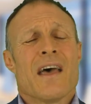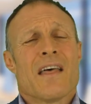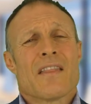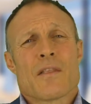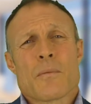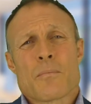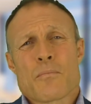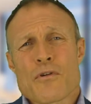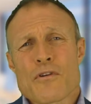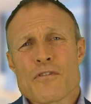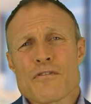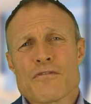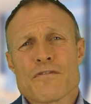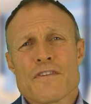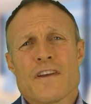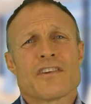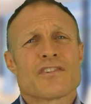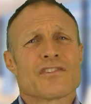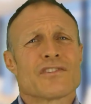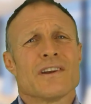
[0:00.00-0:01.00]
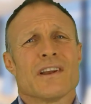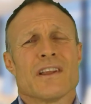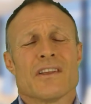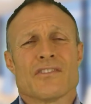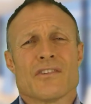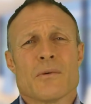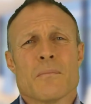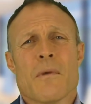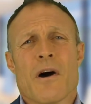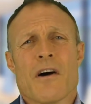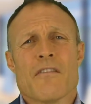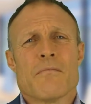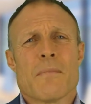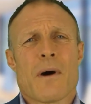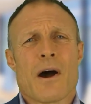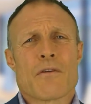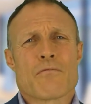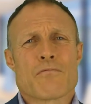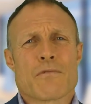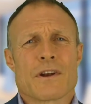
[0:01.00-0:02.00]
the professionalism of
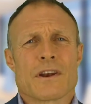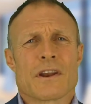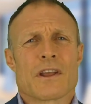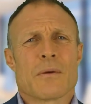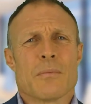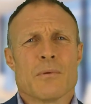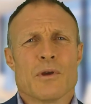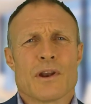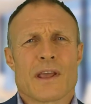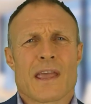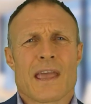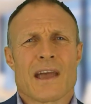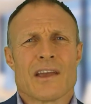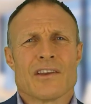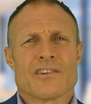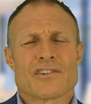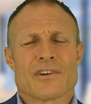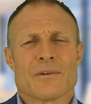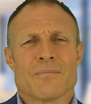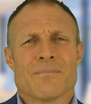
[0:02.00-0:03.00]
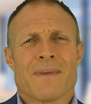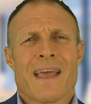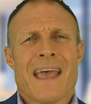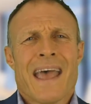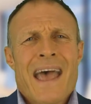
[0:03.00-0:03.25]
my written communication.